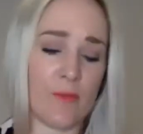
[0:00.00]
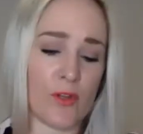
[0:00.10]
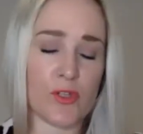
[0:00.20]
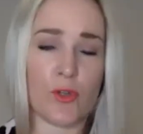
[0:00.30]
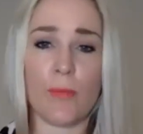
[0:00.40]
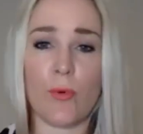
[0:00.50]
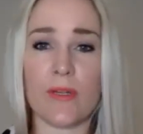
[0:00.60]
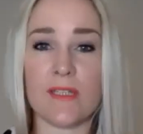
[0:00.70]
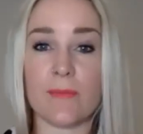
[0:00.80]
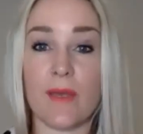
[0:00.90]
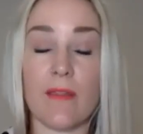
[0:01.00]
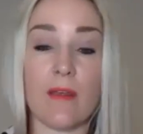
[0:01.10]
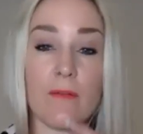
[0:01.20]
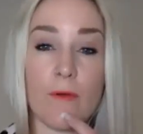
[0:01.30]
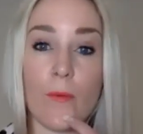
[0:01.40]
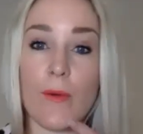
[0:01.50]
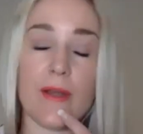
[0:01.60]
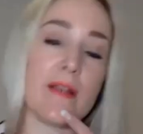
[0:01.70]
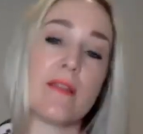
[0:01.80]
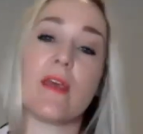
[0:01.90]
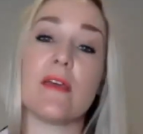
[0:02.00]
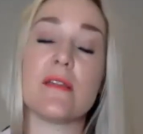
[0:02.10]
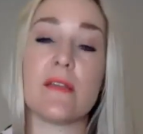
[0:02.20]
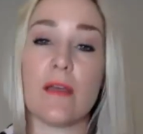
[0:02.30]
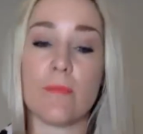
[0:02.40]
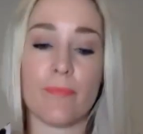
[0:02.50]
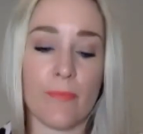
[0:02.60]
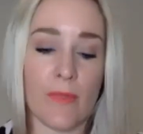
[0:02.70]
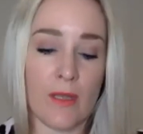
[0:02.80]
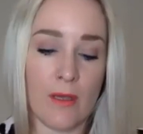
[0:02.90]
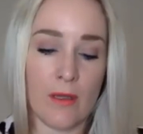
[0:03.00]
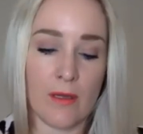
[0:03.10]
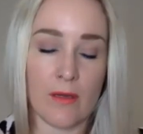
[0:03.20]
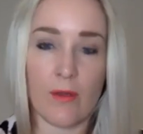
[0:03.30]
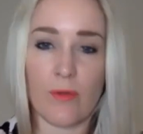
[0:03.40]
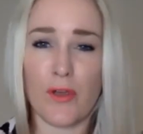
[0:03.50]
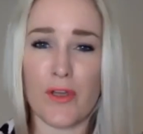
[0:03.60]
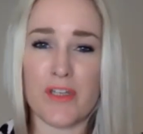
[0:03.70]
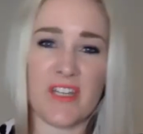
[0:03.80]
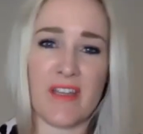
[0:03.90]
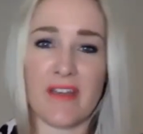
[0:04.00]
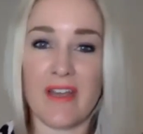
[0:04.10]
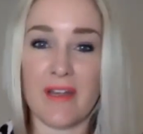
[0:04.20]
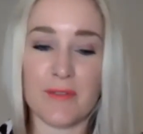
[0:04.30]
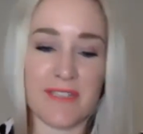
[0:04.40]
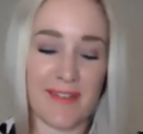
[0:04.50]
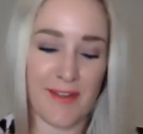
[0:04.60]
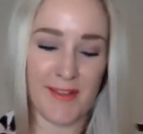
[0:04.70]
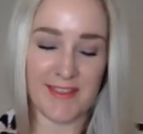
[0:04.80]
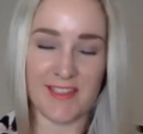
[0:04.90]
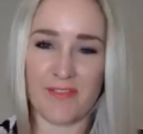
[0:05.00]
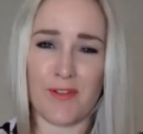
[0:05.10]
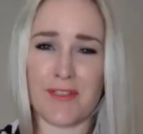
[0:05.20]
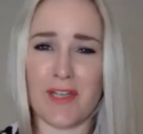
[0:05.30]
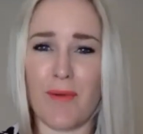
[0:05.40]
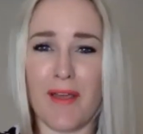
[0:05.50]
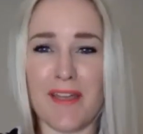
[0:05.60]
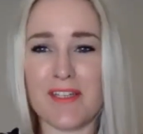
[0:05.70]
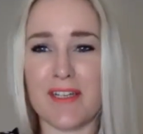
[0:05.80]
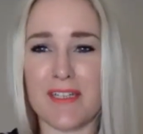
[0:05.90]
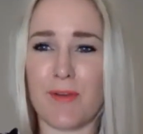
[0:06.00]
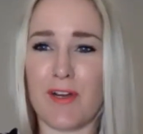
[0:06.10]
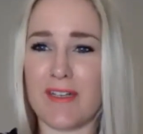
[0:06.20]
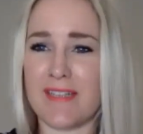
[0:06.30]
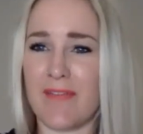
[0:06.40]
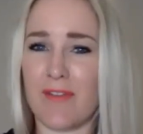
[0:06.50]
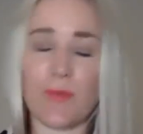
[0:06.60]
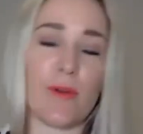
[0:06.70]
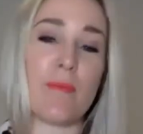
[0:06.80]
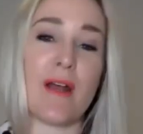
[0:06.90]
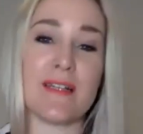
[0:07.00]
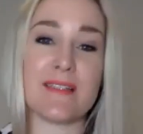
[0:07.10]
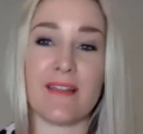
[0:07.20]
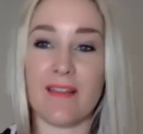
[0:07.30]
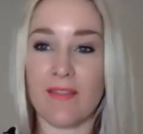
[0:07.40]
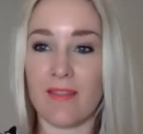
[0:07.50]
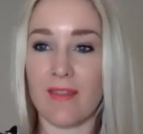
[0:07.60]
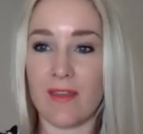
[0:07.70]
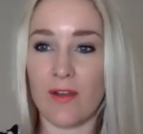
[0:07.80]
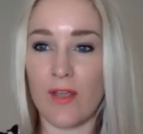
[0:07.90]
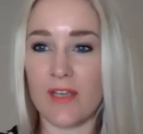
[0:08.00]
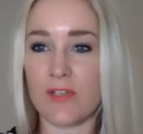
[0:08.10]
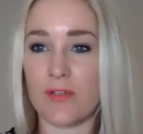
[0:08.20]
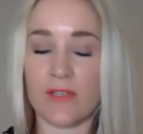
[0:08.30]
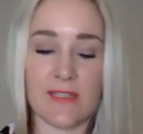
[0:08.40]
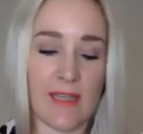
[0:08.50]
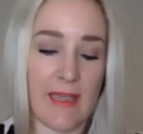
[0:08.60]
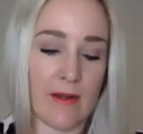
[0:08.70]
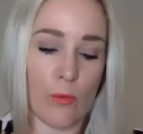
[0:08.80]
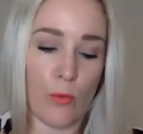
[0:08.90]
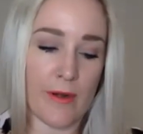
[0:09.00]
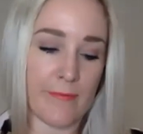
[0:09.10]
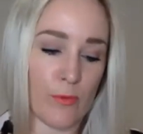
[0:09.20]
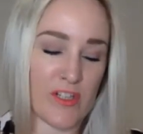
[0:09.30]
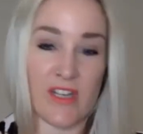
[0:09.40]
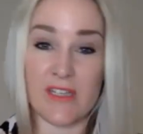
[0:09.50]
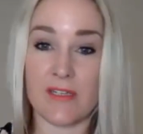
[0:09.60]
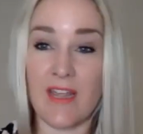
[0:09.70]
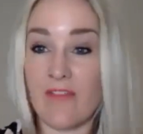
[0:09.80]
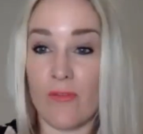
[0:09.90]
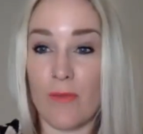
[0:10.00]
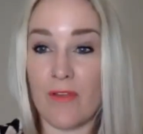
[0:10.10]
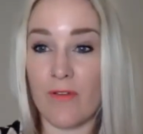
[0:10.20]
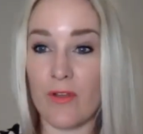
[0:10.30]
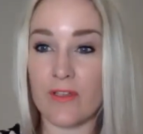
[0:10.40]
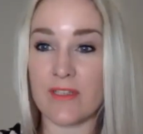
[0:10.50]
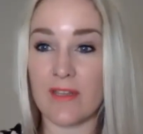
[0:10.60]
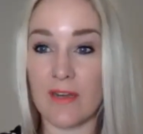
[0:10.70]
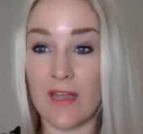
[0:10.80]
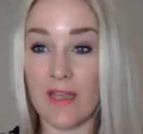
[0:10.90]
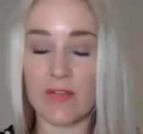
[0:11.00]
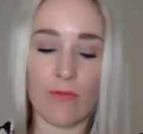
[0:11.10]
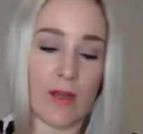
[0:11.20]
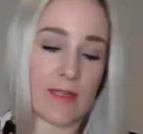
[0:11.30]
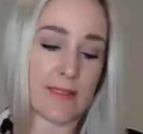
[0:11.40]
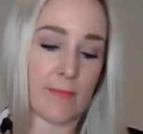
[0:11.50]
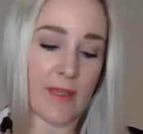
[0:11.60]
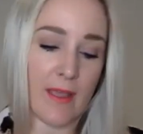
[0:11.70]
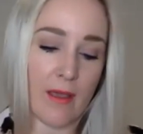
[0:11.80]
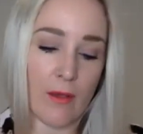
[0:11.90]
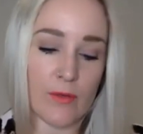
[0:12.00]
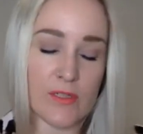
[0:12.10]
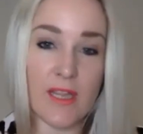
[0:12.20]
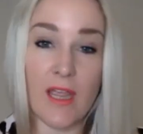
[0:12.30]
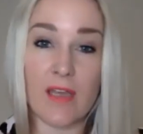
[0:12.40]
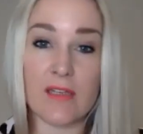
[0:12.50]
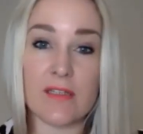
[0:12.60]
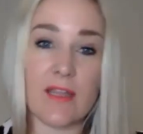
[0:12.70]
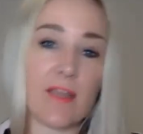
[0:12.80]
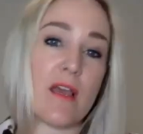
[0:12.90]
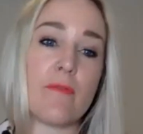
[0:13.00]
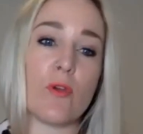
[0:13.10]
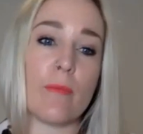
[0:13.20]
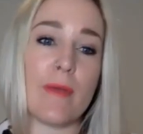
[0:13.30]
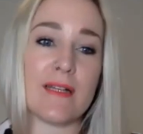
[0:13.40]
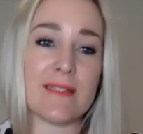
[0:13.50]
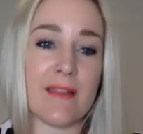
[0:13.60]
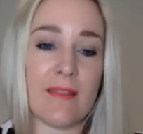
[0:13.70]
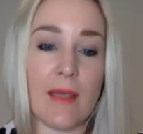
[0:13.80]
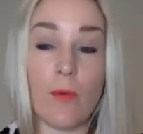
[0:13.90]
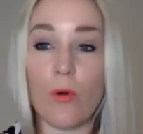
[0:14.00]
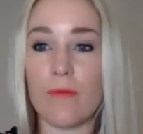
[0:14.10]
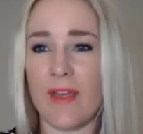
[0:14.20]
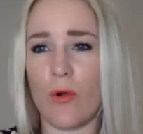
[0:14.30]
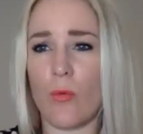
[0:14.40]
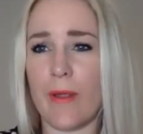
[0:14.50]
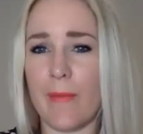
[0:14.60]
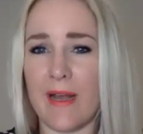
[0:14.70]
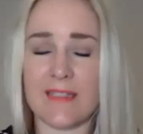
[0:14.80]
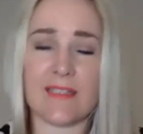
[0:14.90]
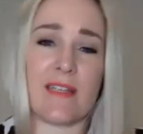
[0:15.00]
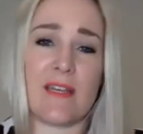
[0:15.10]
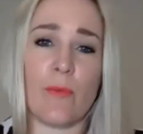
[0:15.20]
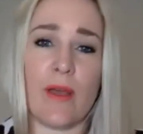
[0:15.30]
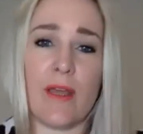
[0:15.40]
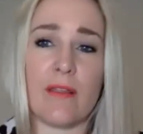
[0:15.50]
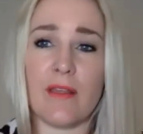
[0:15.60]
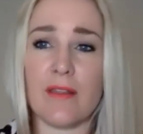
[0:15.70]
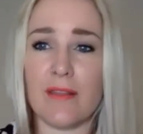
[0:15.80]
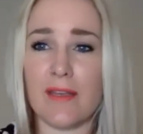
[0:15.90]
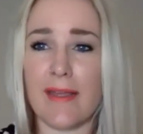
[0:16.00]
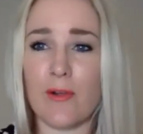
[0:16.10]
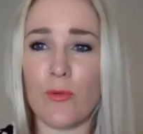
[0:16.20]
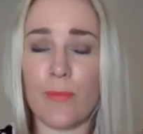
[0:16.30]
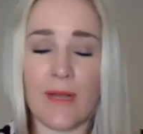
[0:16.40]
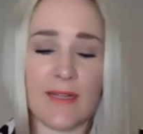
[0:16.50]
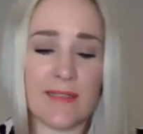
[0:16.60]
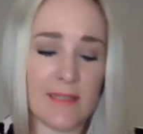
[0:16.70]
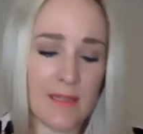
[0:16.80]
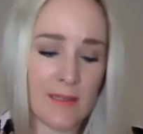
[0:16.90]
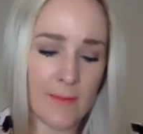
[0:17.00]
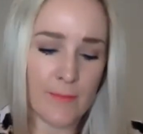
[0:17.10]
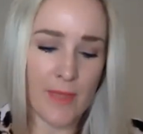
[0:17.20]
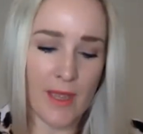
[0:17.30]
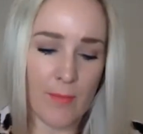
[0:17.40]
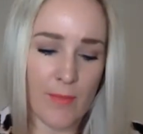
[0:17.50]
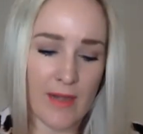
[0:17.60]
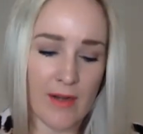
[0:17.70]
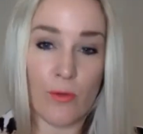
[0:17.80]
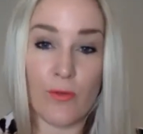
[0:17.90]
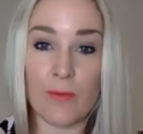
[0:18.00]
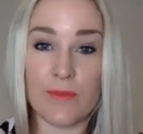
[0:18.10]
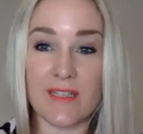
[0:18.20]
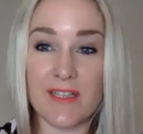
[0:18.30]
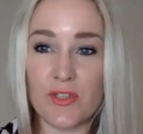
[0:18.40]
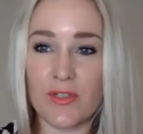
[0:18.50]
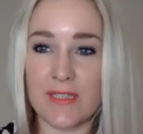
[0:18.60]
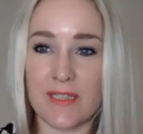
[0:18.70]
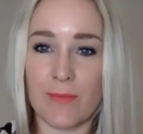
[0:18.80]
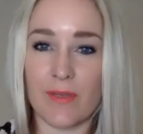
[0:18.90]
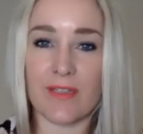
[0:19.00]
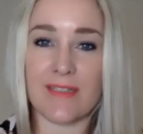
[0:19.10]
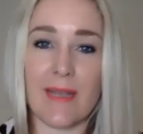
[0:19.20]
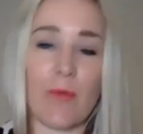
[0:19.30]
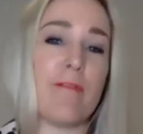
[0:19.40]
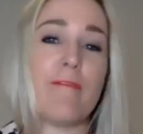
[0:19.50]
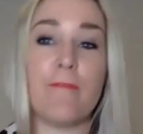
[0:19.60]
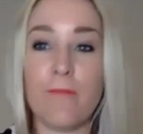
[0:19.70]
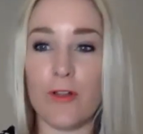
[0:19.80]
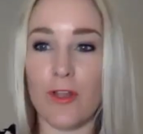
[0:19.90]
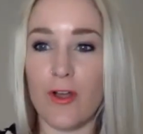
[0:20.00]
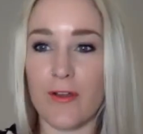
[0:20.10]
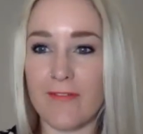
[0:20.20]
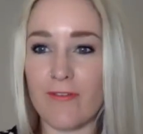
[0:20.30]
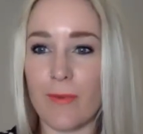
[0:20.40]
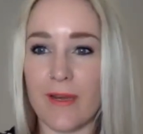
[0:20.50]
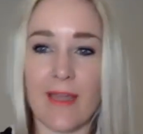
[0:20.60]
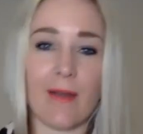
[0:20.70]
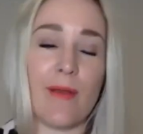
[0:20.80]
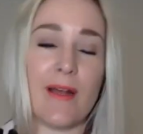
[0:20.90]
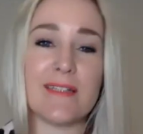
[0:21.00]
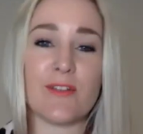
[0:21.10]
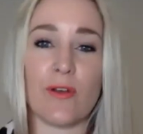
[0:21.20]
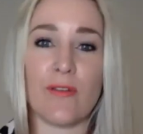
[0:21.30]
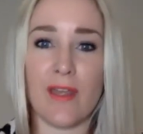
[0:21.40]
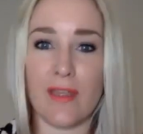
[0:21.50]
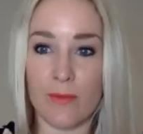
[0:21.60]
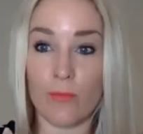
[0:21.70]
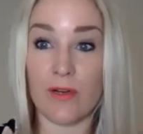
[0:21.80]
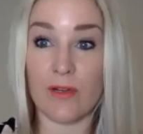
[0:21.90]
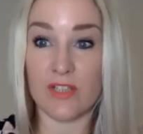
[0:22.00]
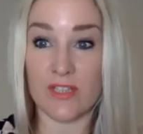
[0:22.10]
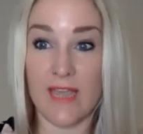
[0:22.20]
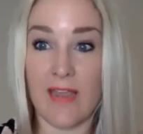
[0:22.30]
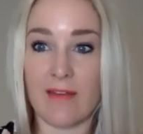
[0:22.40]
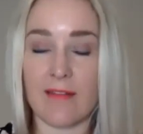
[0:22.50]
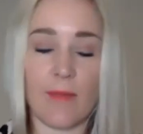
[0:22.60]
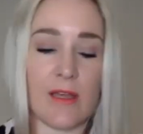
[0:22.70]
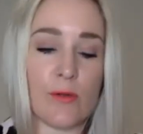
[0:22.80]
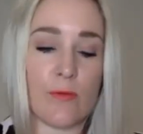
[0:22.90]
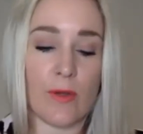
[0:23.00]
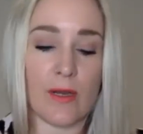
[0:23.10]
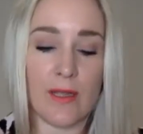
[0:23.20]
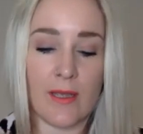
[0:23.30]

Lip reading: got 2 points about that. I've got one that, going to get your nails done, like that's the first time I actually experienced having to wear a mask, and then, had to do the scanning or whatever, which I didn't have on my phone. So then I had to write something out, and they gave you a mask, and they all wear masks anyway in the nail bars. And I thought that was interesting because they were full on. Everybody had a mask on and they were just handing them out to everyone.